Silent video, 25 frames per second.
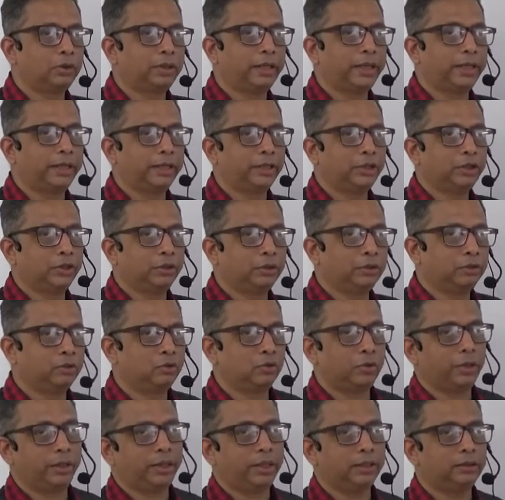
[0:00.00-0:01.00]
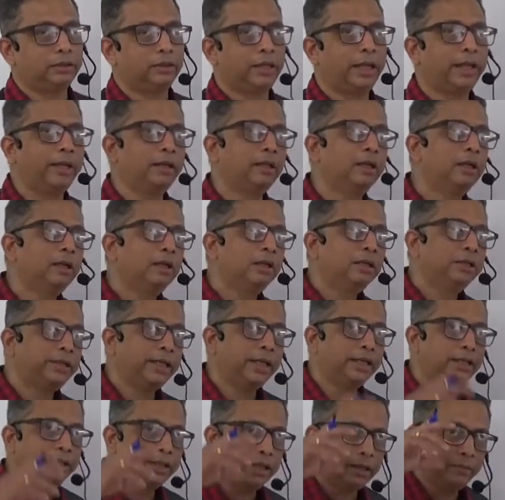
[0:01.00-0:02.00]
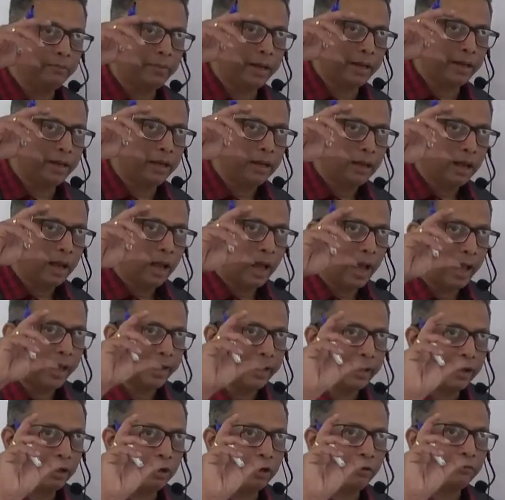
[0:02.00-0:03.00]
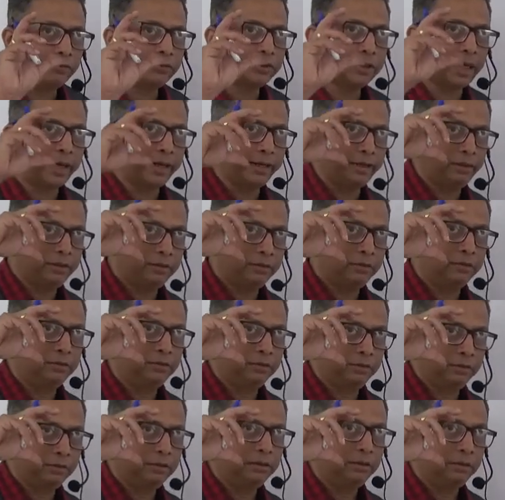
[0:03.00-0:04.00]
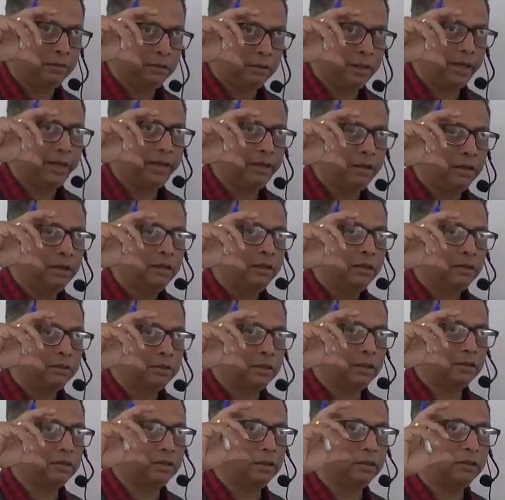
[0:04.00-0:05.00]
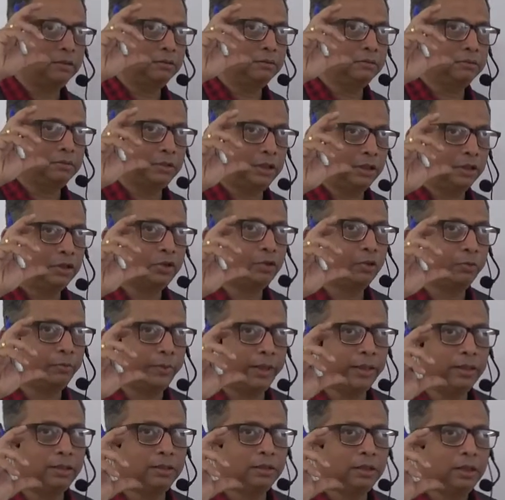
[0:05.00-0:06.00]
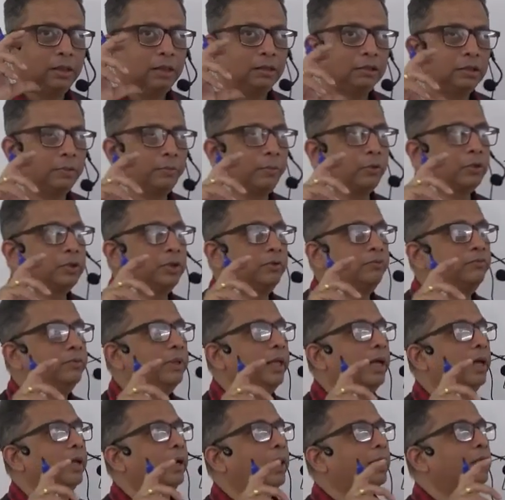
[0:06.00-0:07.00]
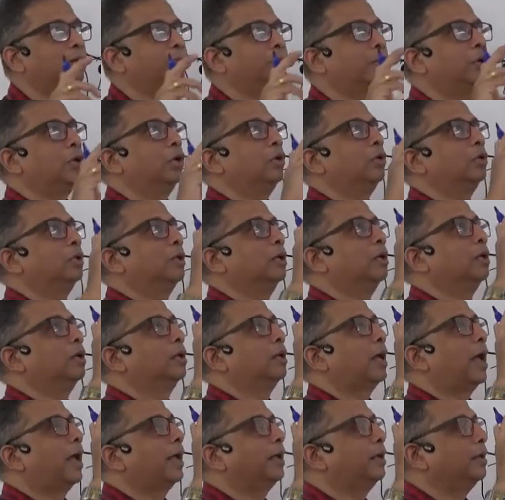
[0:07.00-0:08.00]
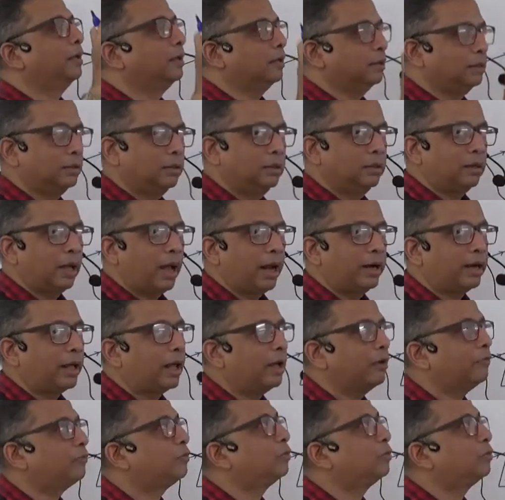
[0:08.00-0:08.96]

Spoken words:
direction. So it is like changing my angle of sight, right? Certain instruments, suppose if they are at a particular angle and I have